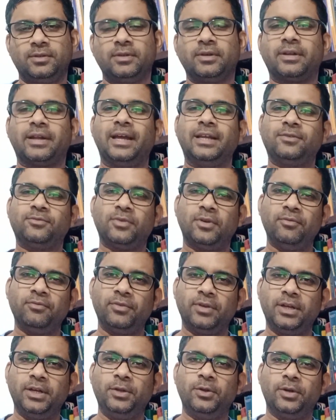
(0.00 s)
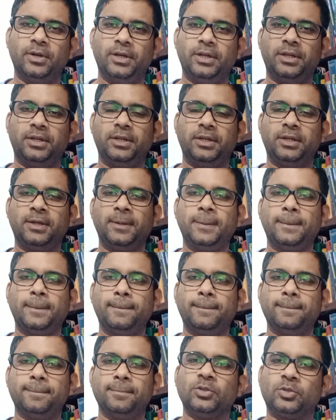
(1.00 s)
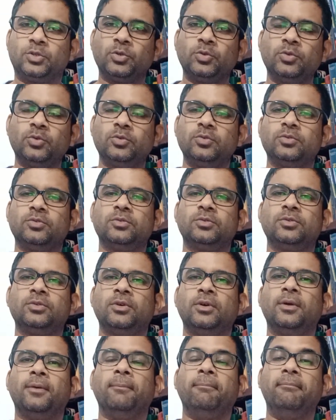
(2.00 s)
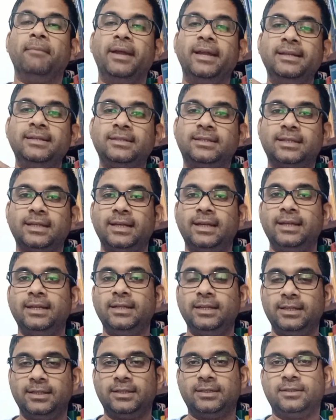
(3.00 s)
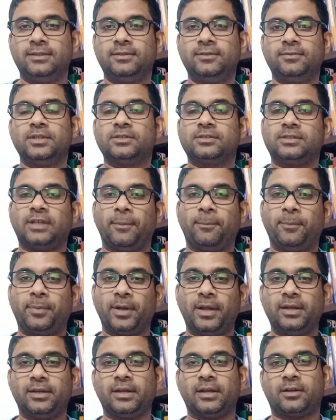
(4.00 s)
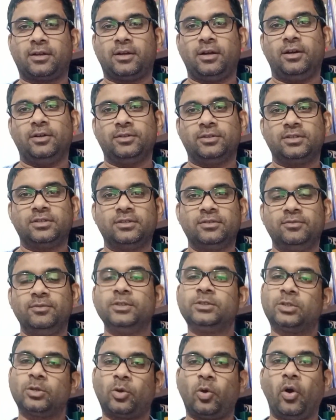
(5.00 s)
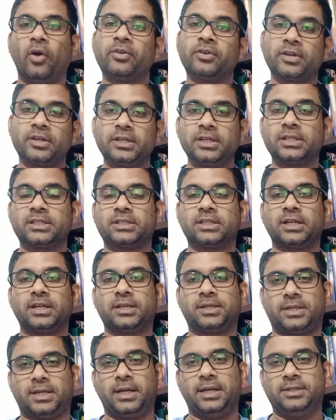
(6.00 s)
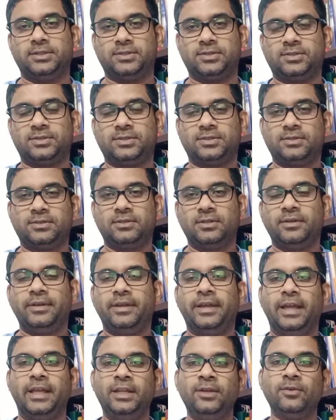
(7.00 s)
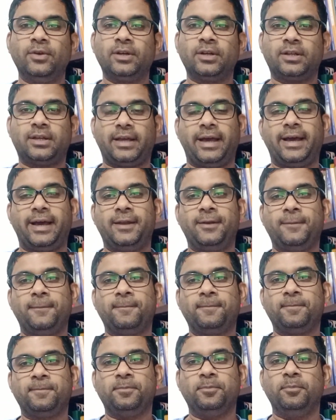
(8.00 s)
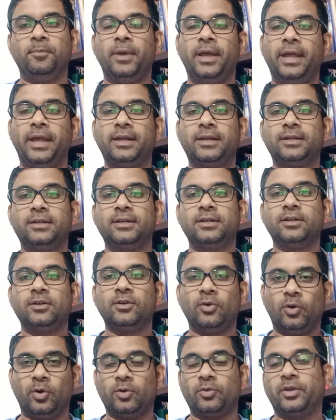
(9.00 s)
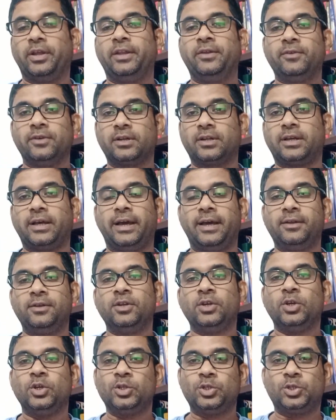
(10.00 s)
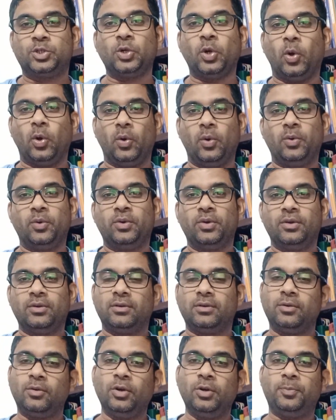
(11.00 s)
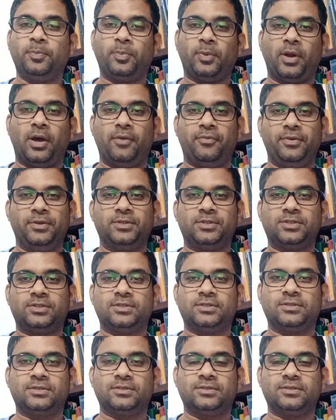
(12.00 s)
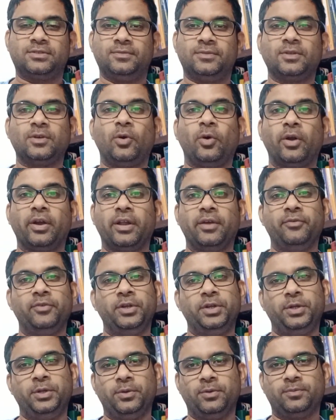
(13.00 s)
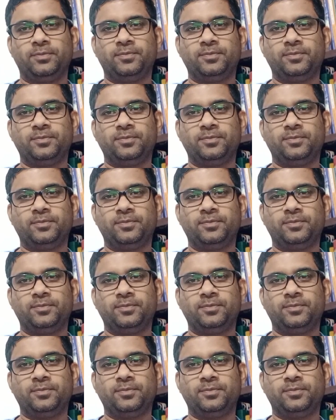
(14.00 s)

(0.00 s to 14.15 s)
Right from video editing to maintaining separate account with contradictory traits, anyone can make or anyone can show good profits on a video